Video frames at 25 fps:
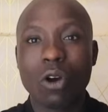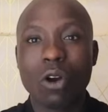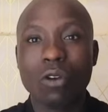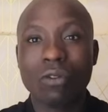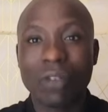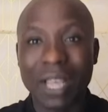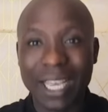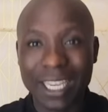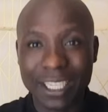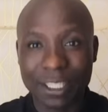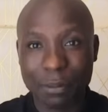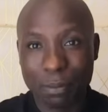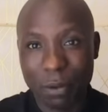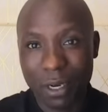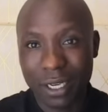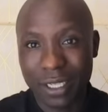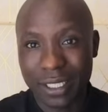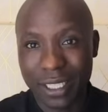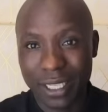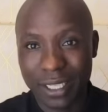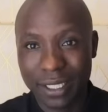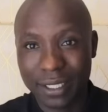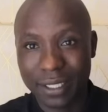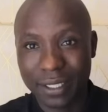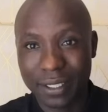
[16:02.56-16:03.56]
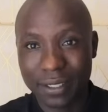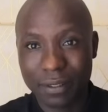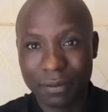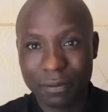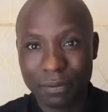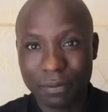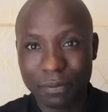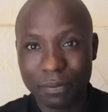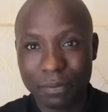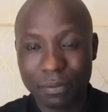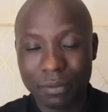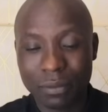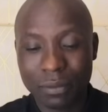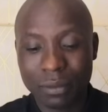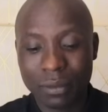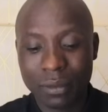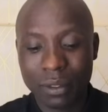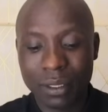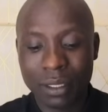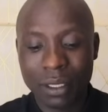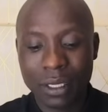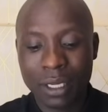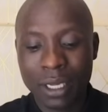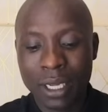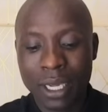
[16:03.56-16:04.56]
of his politics.
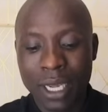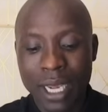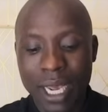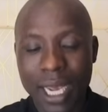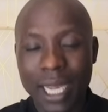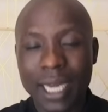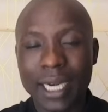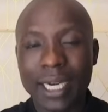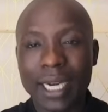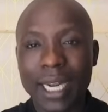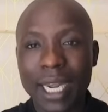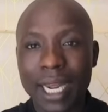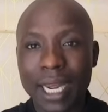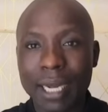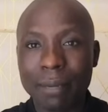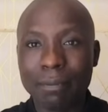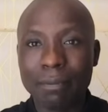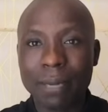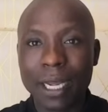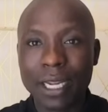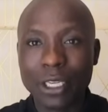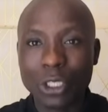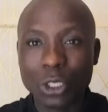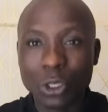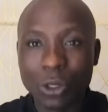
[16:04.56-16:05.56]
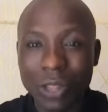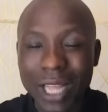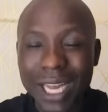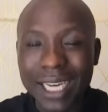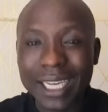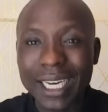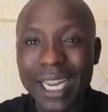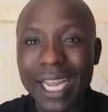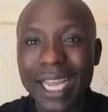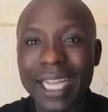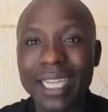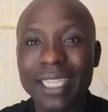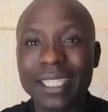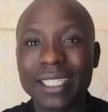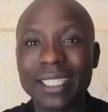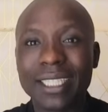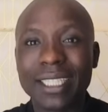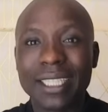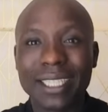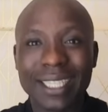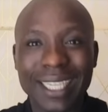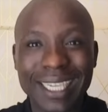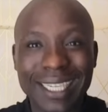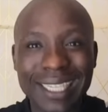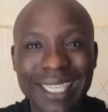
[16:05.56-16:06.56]
And to that end,
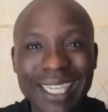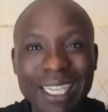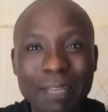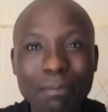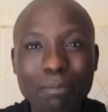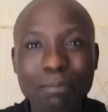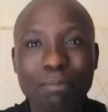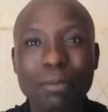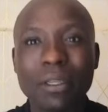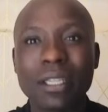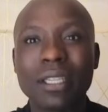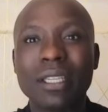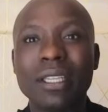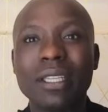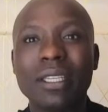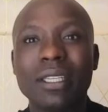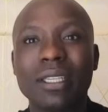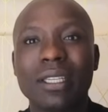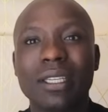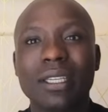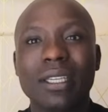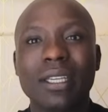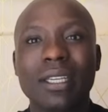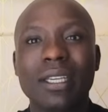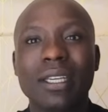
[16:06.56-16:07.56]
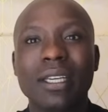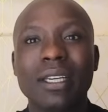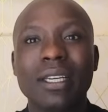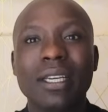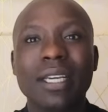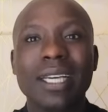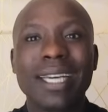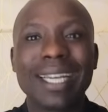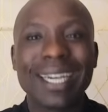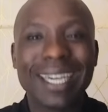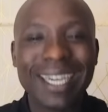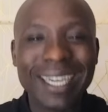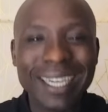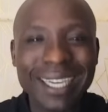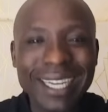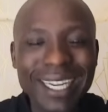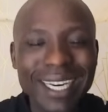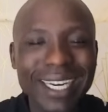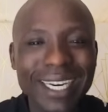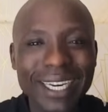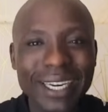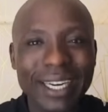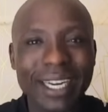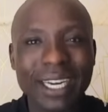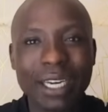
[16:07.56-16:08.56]
the DP
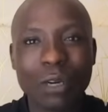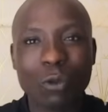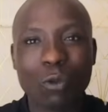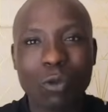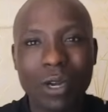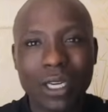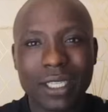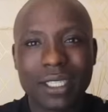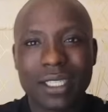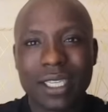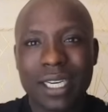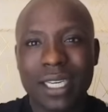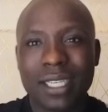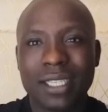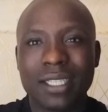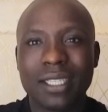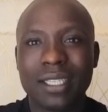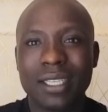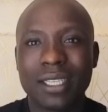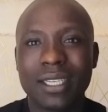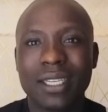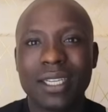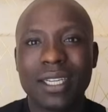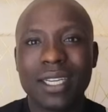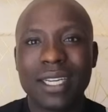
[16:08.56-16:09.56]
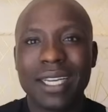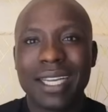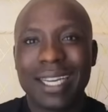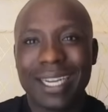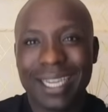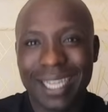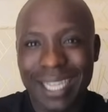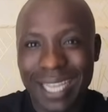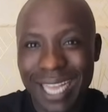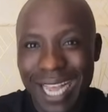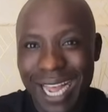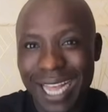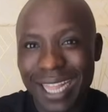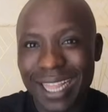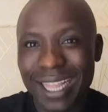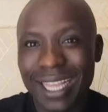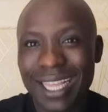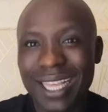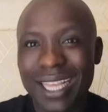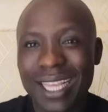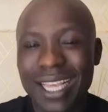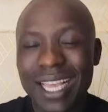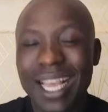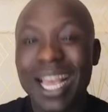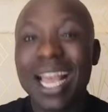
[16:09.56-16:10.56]
really, really wanted
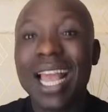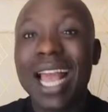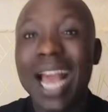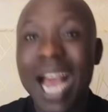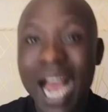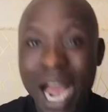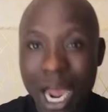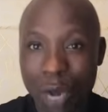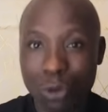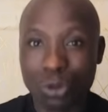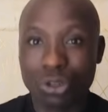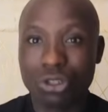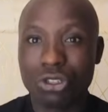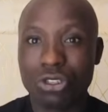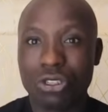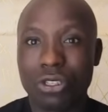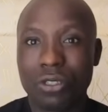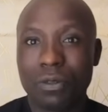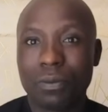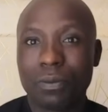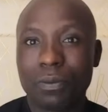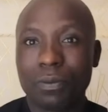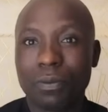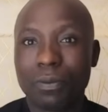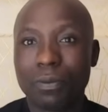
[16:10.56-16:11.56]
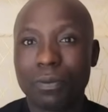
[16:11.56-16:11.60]
Rigathi out.